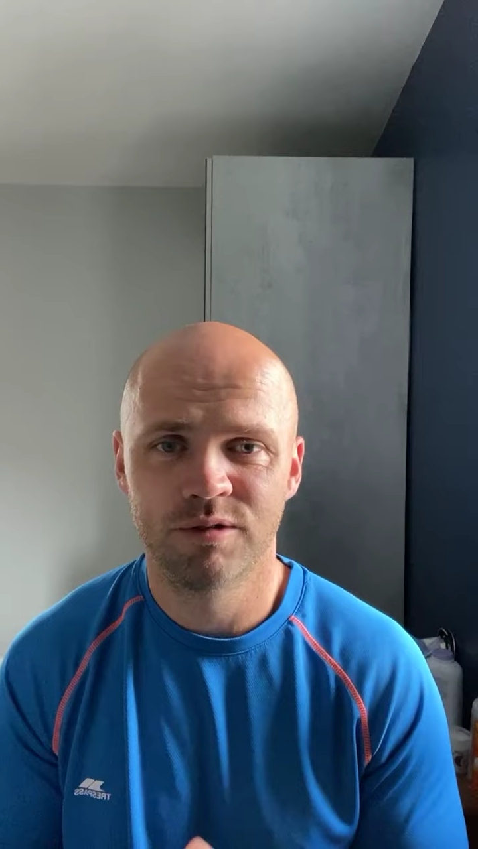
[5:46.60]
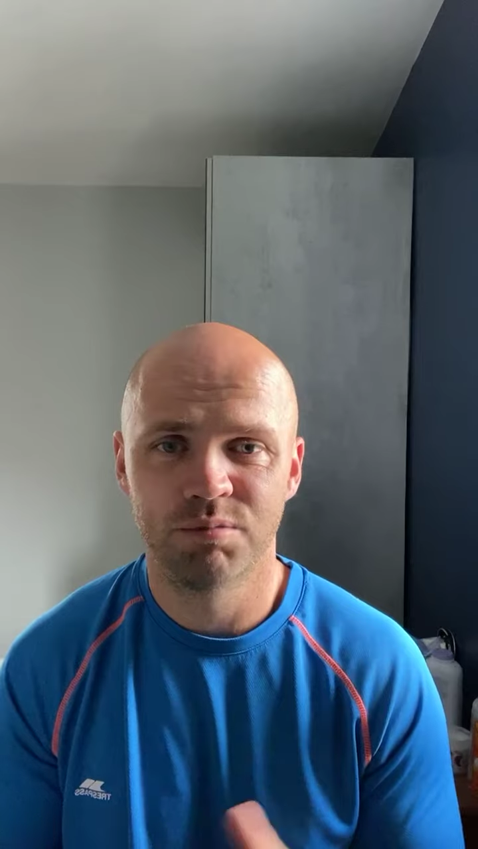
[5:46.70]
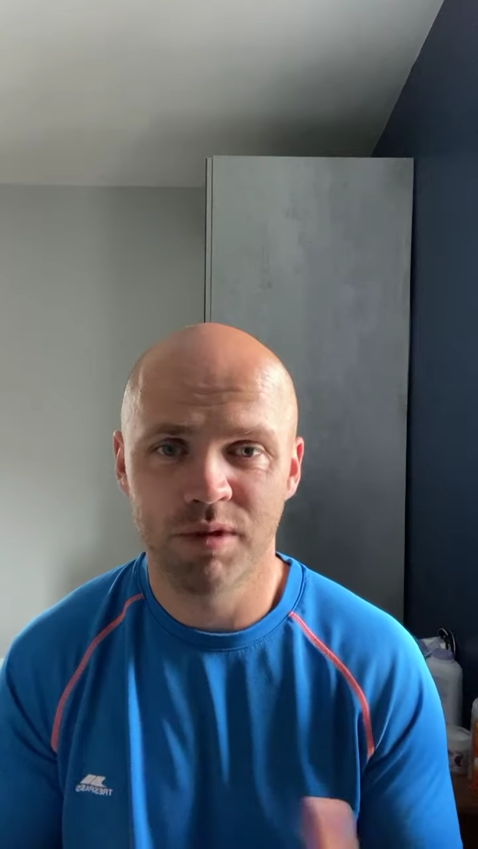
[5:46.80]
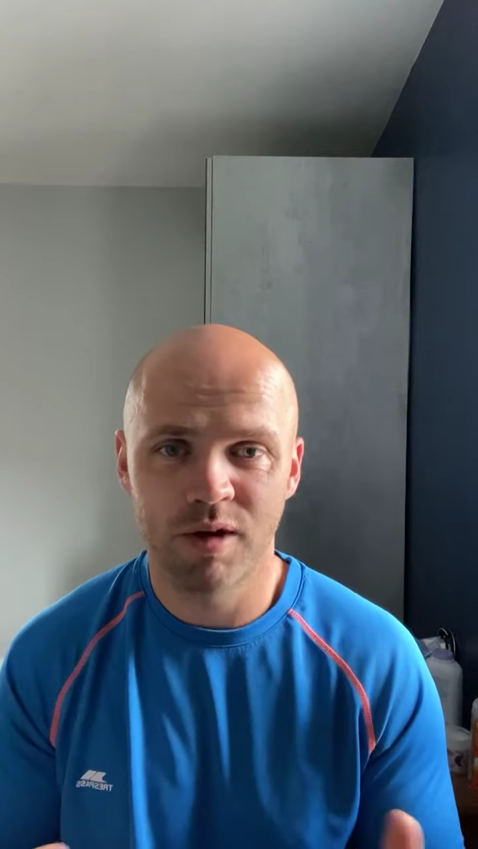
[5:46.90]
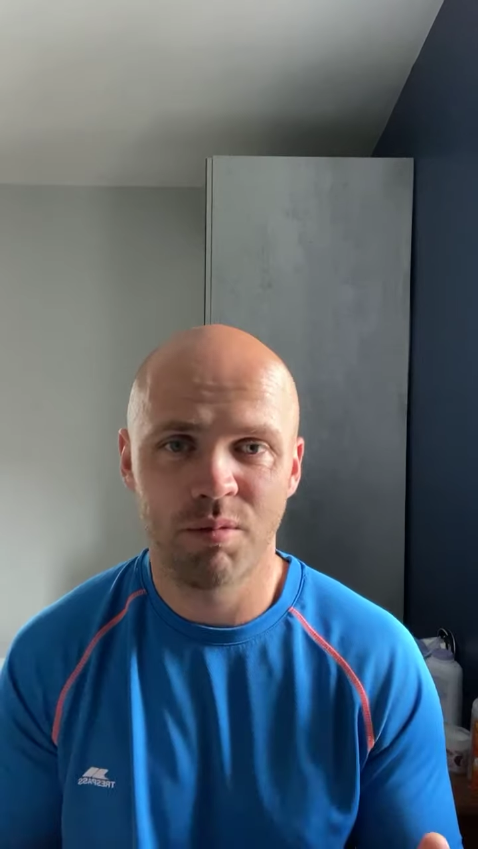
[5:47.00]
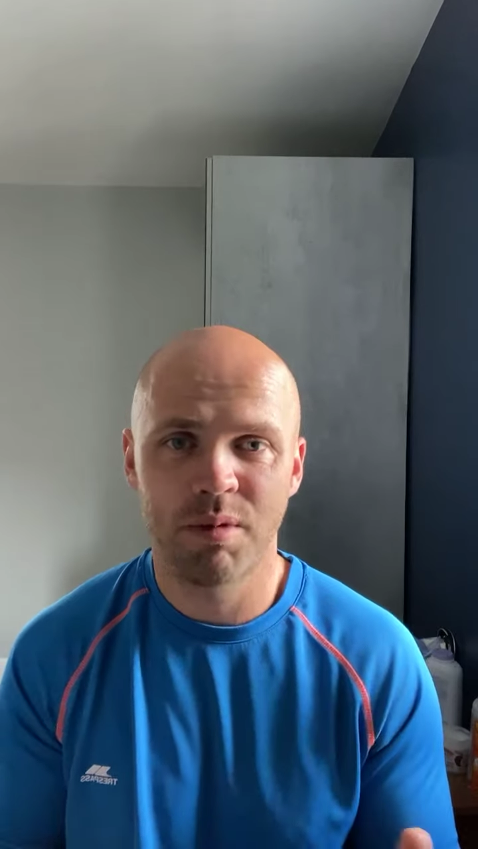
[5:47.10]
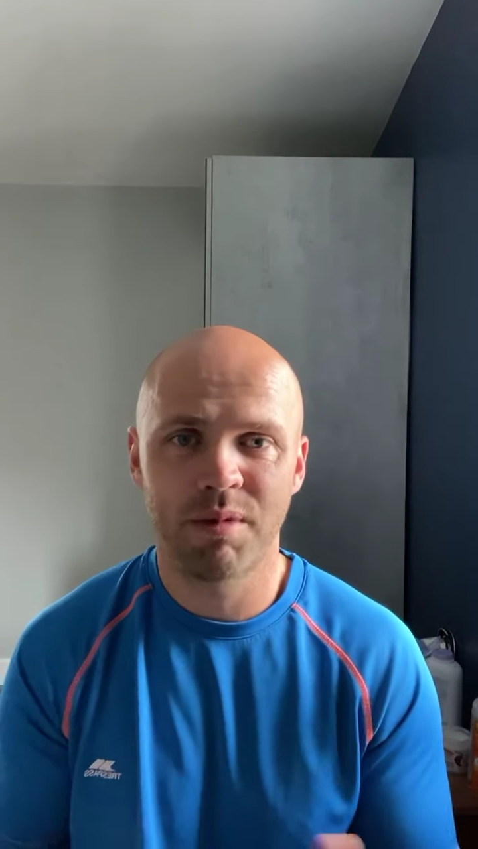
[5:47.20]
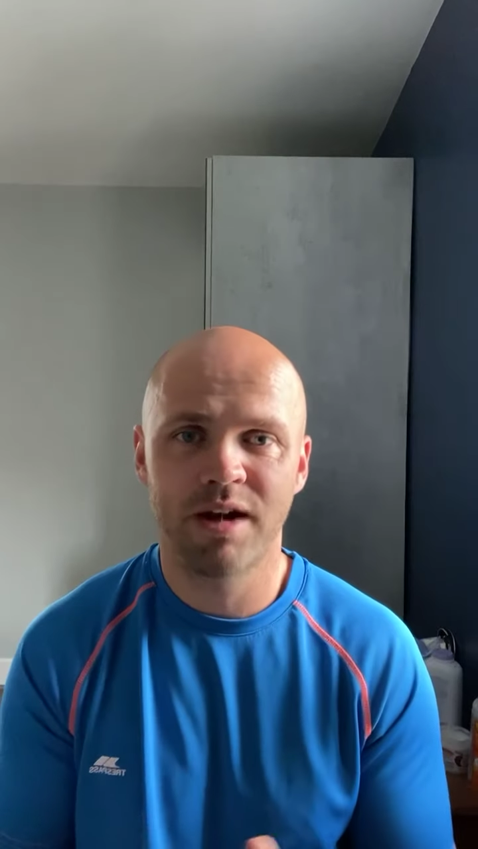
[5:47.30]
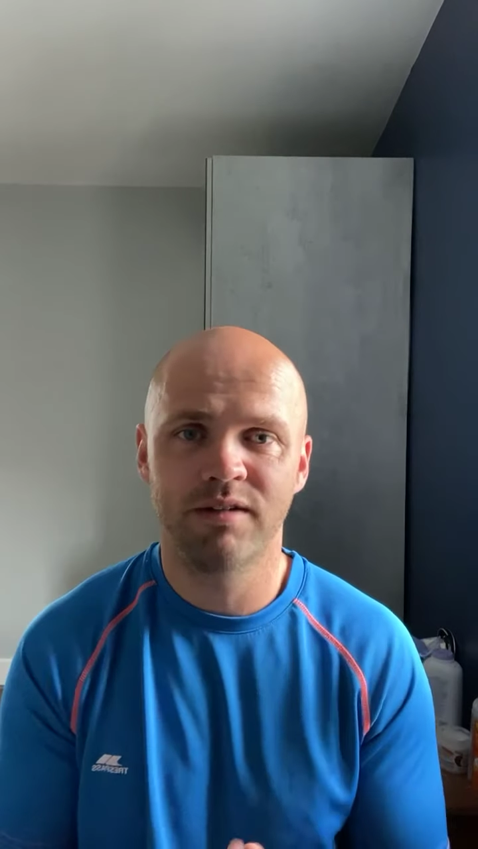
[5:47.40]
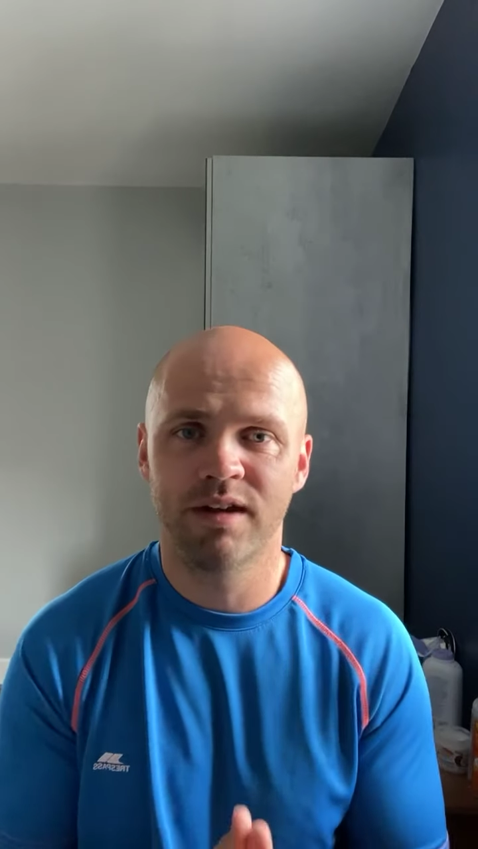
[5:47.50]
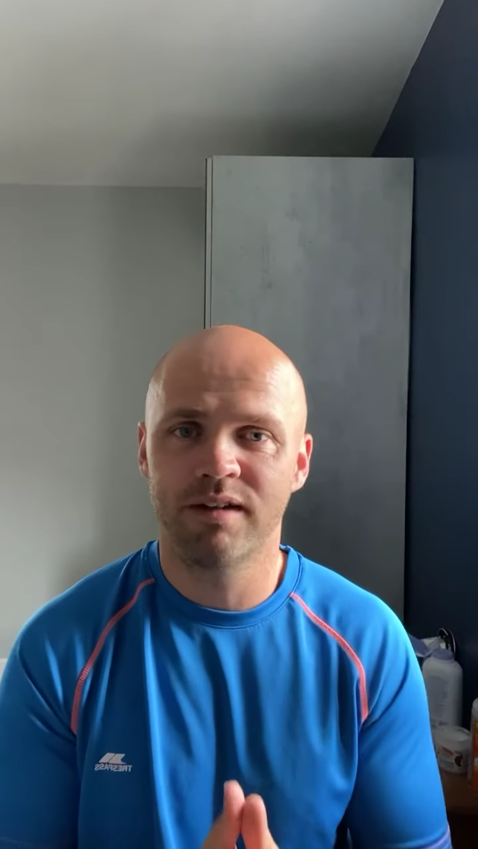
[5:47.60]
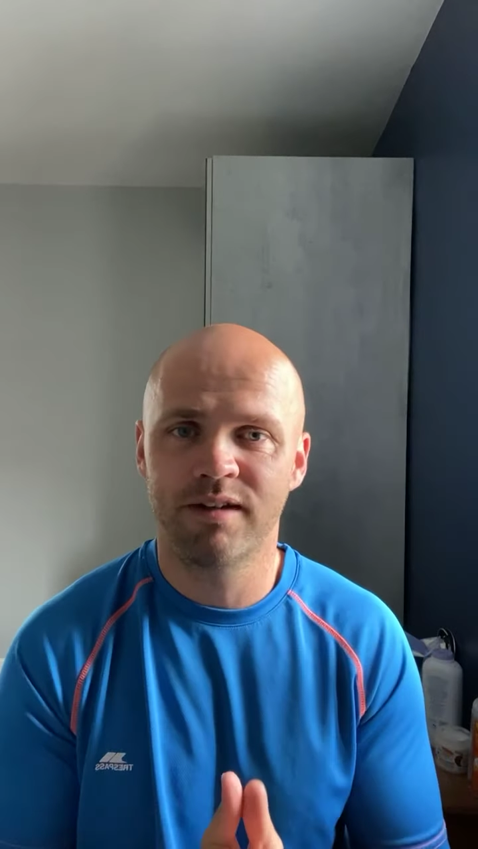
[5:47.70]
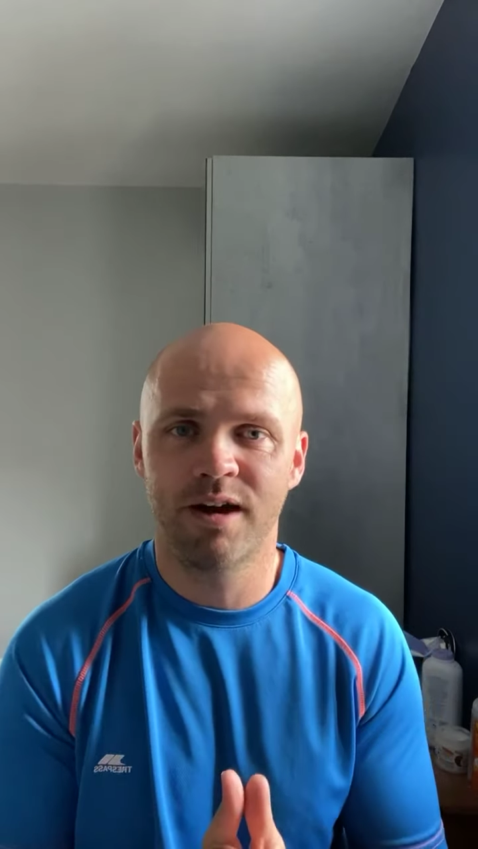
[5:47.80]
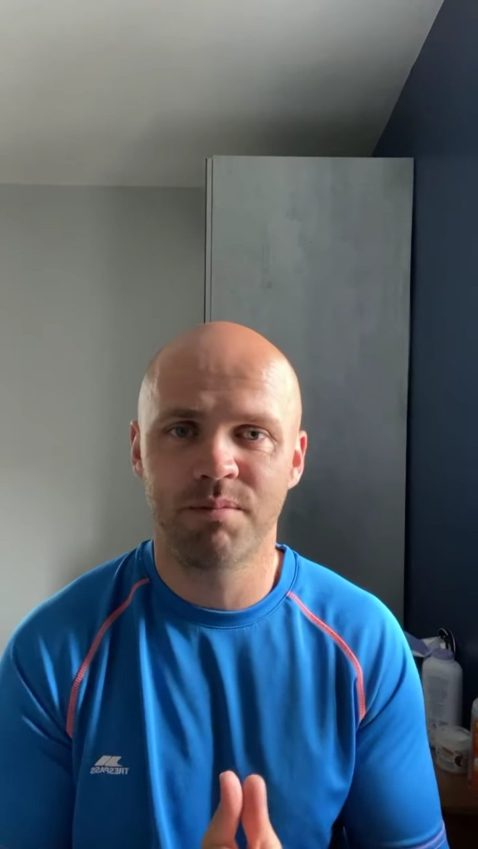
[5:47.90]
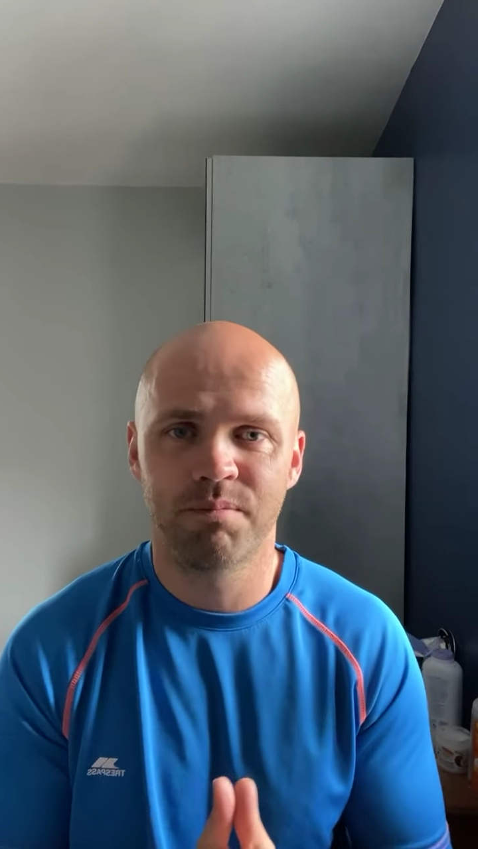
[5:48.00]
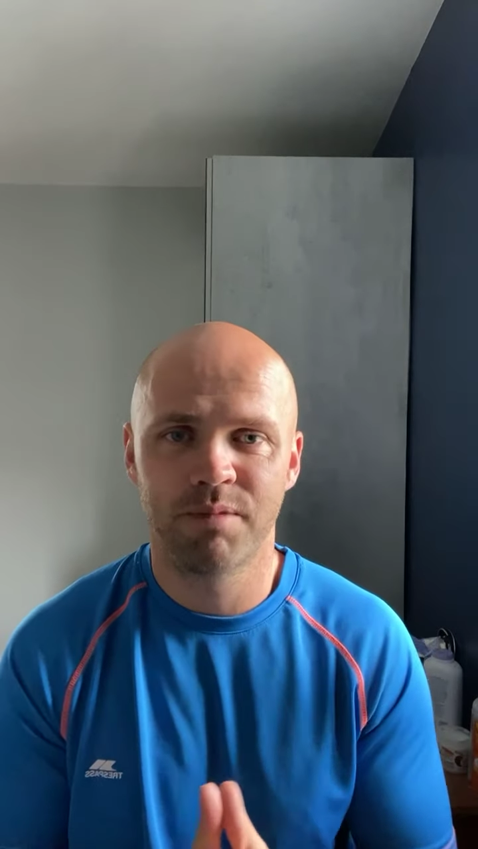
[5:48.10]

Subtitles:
But that was my mindset at the time.